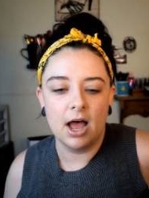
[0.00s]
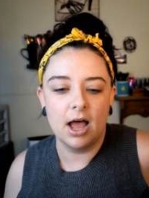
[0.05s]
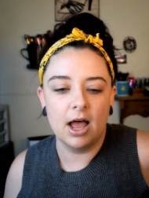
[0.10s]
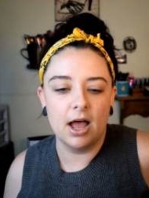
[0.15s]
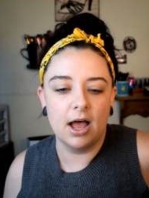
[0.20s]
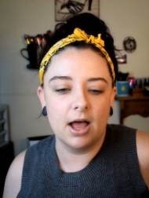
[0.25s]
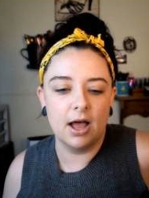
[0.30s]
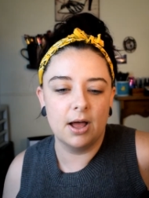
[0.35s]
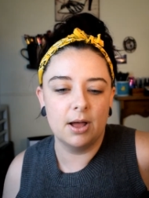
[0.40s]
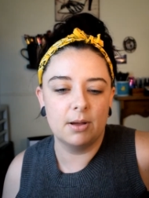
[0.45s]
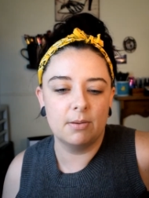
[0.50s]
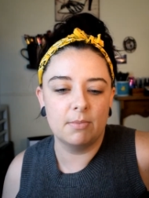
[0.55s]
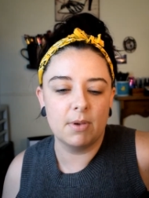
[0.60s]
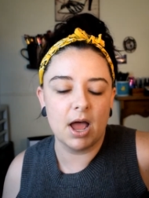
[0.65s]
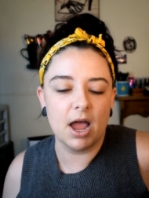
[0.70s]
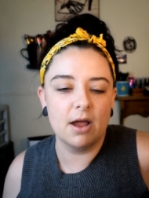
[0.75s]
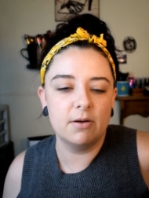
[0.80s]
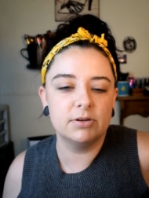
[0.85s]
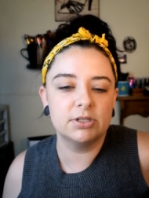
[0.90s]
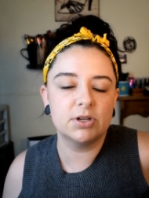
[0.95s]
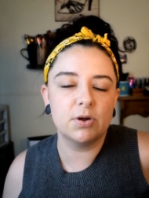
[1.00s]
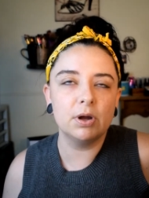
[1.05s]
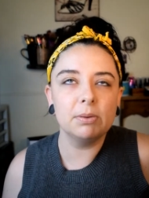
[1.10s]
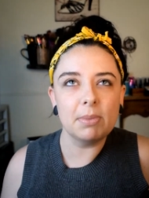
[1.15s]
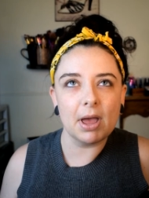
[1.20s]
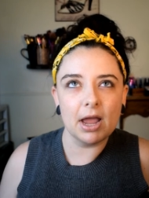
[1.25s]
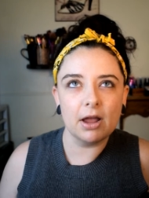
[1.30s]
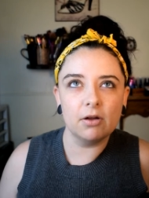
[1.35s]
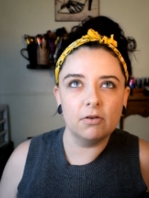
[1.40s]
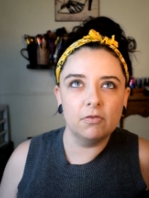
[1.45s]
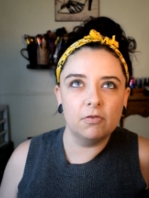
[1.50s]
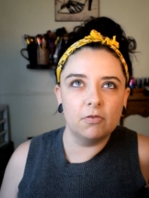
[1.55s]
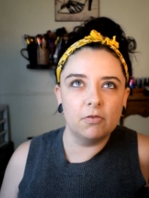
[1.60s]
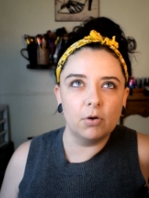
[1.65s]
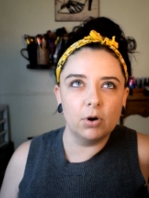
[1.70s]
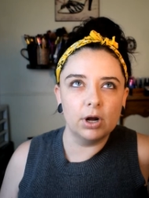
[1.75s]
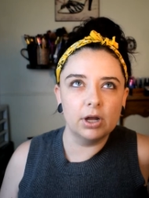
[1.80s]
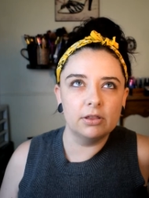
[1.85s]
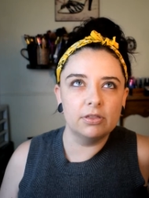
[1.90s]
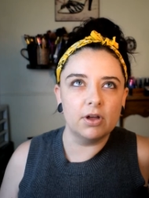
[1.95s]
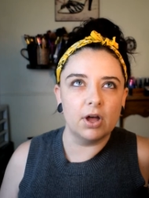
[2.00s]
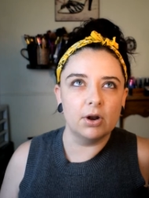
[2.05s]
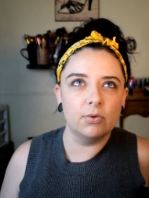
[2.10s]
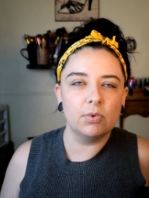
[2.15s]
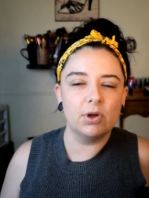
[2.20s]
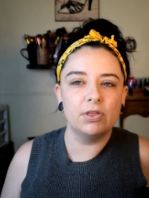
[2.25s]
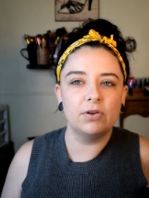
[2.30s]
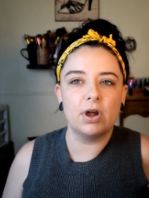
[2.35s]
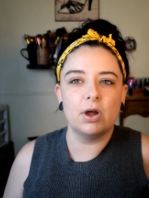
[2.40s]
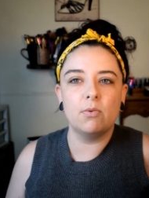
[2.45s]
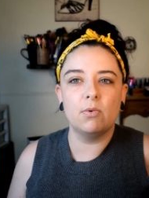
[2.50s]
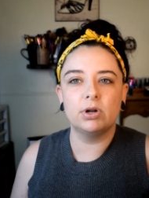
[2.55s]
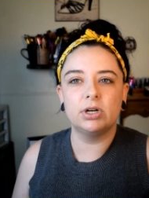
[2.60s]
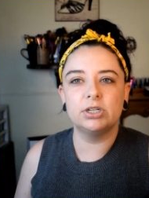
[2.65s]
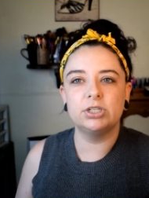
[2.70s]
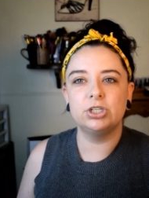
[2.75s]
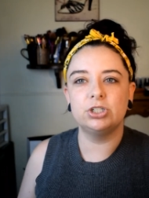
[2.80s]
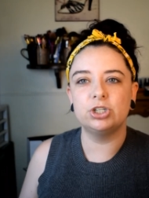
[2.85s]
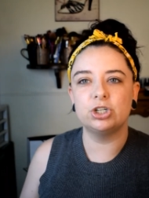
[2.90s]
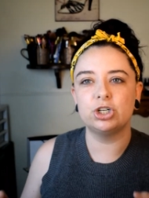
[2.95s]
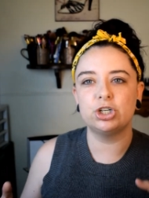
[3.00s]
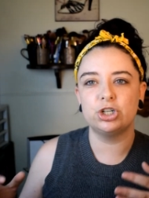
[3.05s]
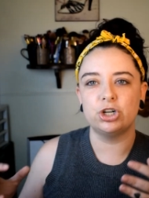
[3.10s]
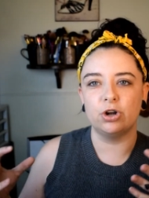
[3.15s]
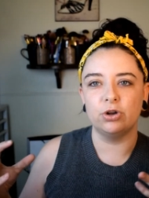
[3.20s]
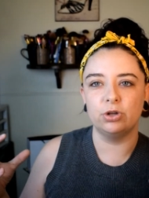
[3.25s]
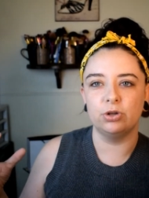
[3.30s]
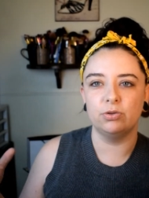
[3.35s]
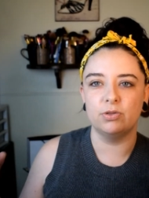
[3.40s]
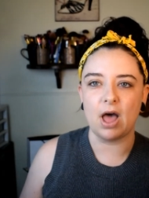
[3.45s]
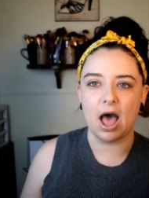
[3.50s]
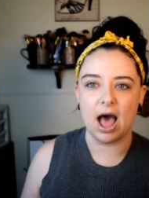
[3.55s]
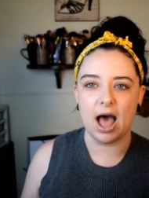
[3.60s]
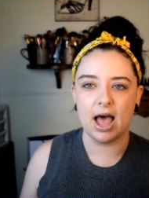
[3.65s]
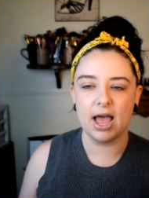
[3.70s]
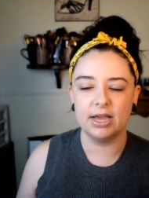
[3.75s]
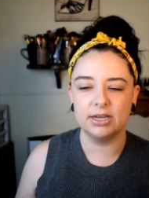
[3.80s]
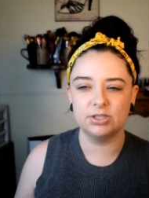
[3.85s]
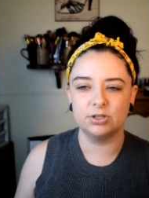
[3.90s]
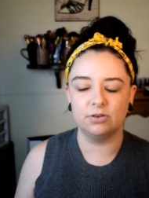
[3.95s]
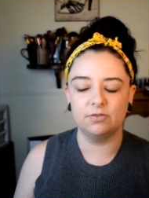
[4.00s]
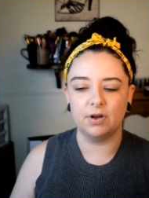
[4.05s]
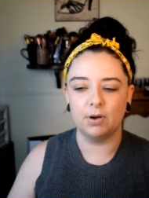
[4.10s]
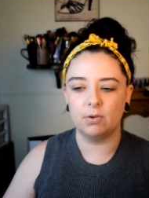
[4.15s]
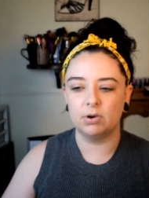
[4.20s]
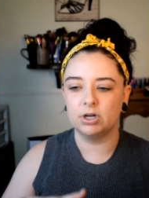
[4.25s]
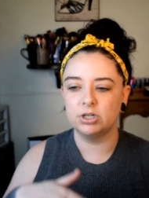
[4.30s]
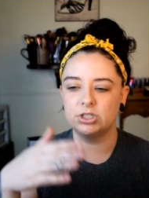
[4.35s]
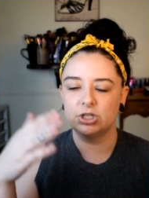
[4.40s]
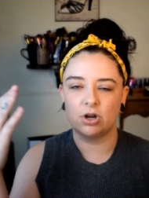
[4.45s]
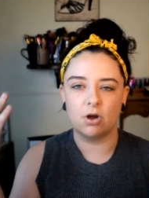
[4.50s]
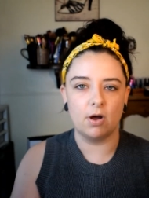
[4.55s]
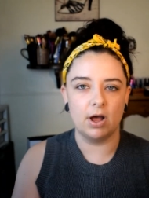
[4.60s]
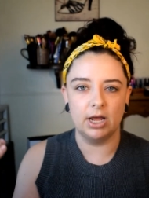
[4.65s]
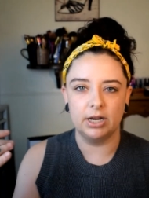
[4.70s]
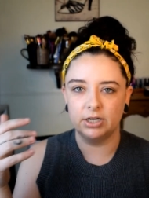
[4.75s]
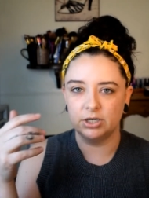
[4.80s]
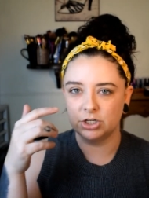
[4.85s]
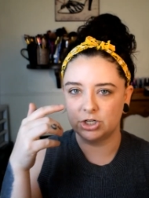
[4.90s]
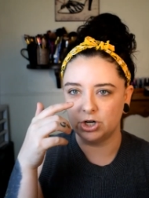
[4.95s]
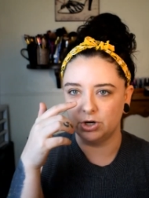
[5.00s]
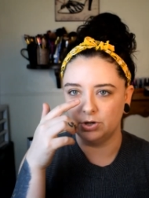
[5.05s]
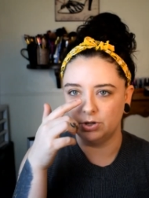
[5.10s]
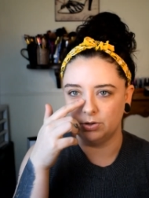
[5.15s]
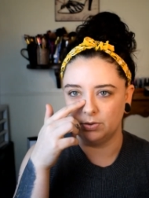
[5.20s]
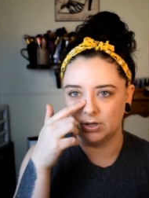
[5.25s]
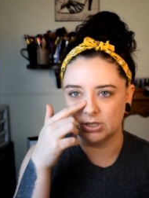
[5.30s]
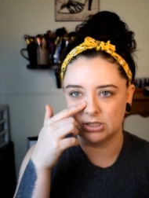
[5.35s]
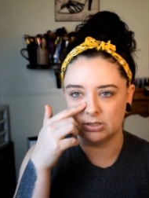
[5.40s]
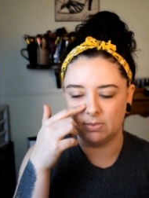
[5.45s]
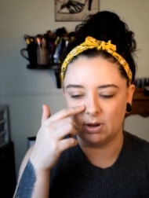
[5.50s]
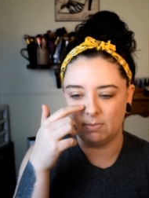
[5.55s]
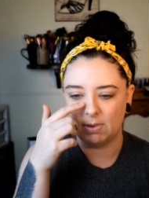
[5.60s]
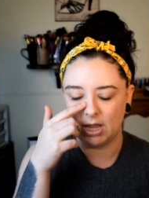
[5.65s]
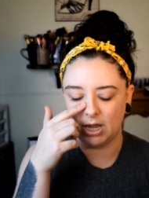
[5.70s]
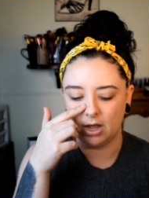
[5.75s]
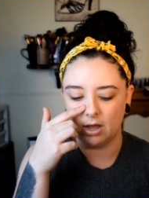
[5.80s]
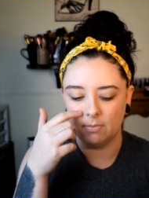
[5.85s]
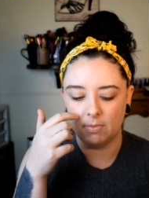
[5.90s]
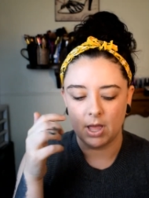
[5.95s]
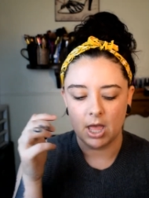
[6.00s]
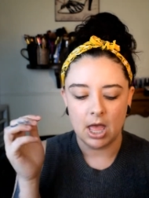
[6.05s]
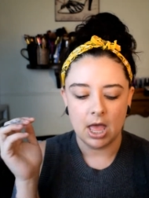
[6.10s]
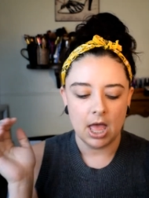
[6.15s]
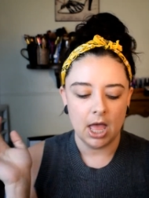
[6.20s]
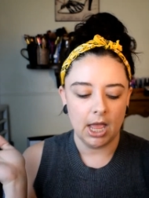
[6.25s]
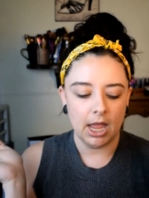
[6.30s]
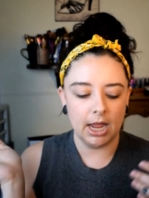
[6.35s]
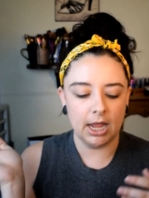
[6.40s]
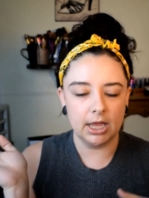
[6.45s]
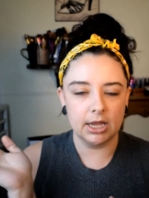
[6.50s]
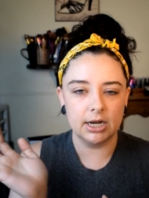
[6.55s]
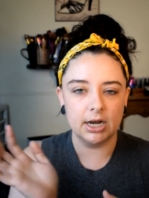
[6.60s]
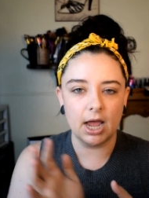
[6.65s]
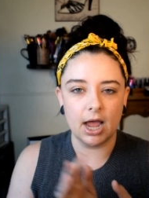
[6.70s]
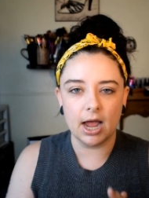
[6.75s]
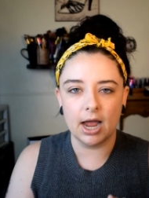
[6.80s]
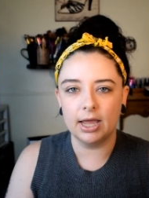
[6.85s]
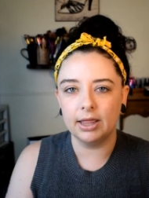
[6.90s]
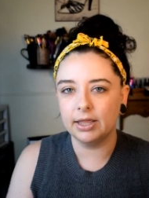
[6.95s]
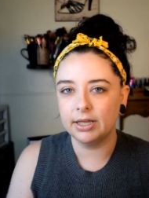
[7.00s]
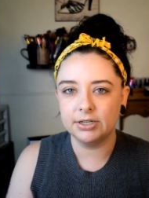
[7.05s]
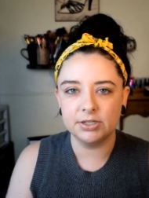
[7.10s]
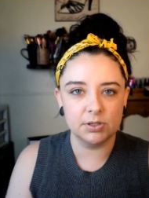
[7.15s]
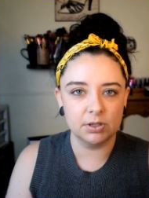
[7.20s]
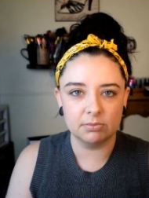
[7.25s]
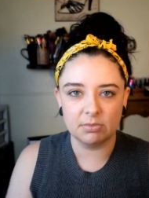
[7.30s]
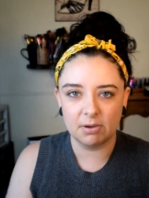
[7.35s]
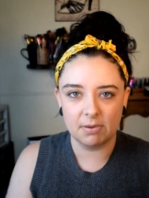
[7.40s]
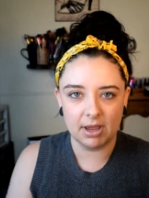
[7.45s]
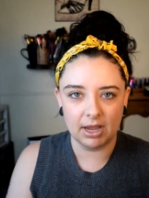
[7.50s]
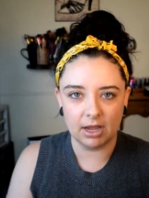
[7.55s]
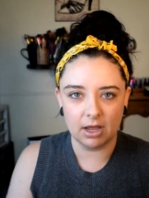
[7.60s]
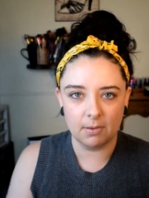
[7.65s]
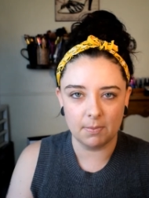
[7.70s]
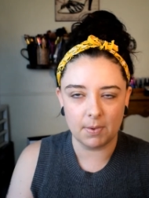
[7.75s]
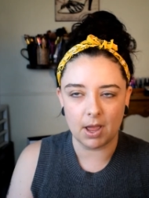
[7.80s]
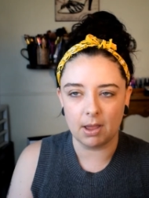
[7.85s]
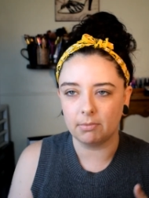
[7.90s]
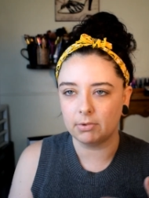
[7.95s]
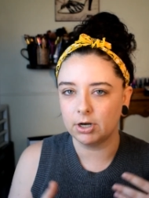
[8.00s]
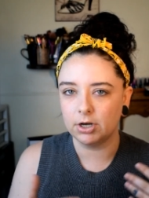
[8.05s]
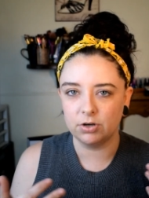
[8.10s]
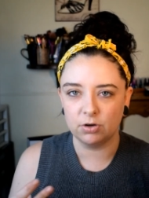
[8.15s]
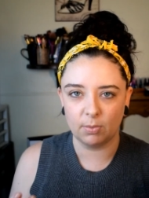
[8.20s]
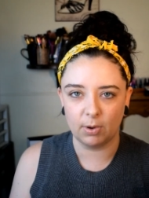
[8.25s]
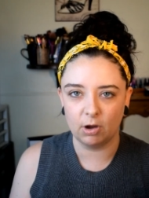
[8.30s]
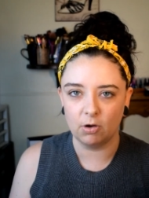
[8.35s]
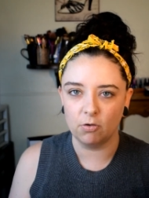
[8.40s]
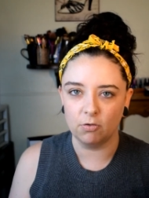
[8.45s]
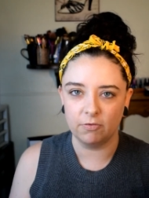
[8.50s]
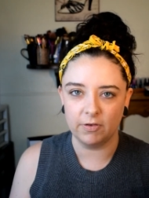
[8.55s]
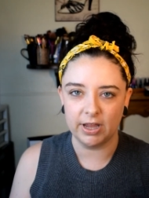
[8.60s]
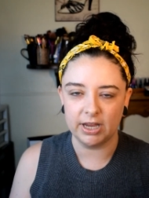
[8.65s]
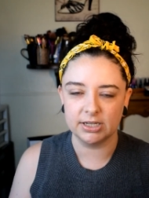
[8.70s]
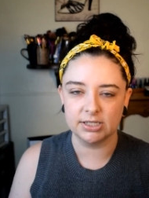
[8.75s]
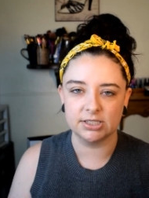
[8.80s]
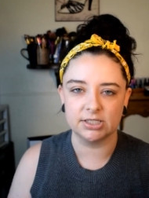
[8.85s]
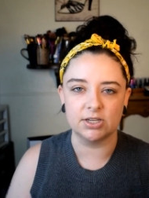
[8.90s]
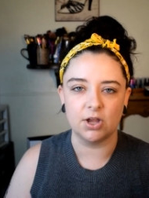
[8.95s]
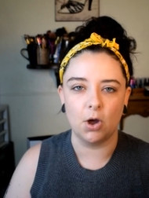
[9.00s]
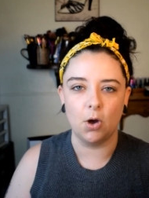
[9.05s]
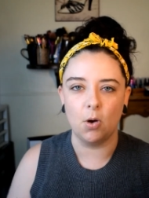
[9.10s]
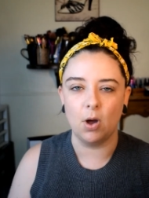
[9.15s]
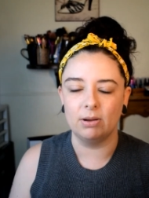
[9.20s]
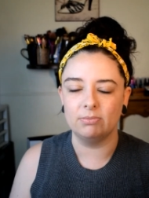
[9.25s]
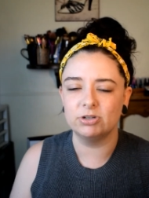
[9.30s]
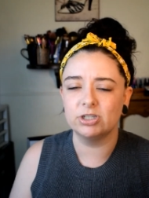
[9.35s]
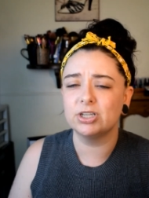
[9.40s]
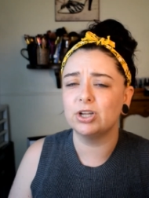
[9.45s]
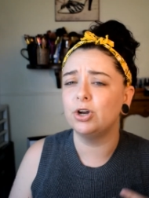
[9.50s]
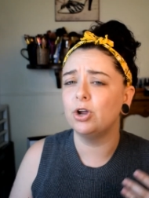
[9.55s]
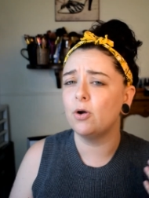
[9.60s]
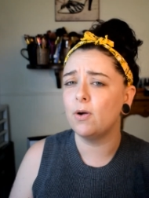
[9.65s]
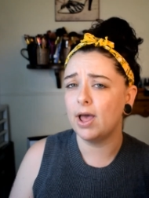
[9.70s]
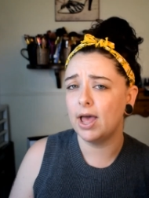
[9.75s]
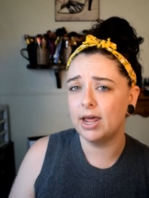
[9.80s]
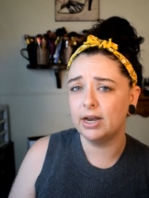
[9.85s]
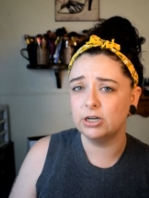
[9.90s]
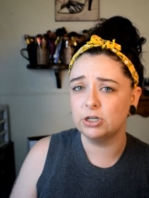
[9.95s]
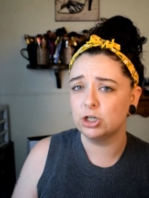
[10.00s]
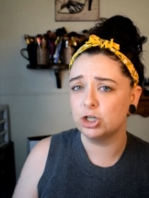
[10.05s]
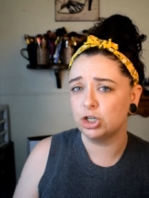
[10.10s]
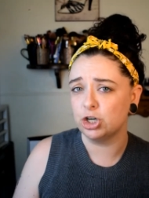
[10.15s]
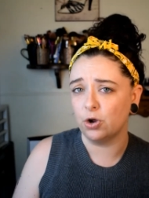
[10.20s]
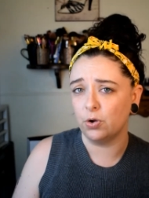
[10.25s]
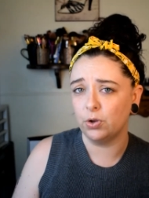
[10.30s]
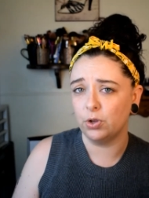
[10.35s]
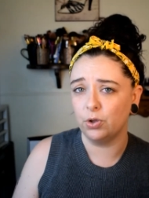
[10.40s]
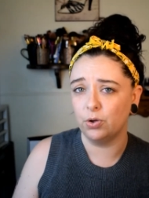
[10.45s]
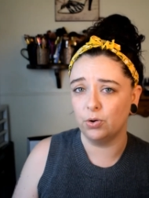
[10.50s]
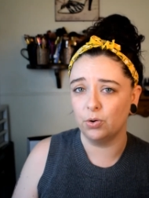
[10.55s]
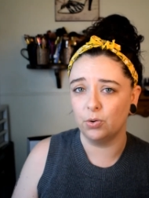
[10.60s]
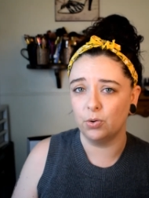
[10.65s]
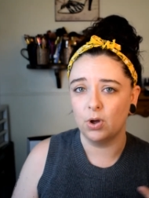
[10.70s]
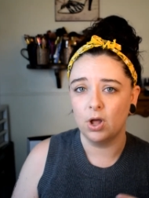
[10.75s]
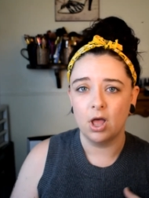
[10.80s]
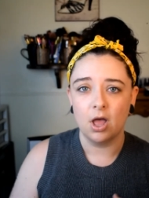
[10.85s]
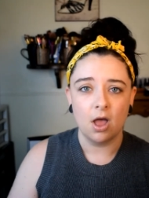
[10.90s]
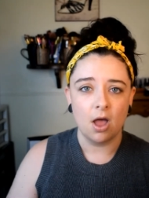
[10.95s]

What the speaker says: I was going back and forth on whether I wanted to just show you the eyes or if I wanted to go ahead and show you the rest of my makeup. And I like doing my makeup. I'm going to do my whole face, so I'm just going to go ahead and show you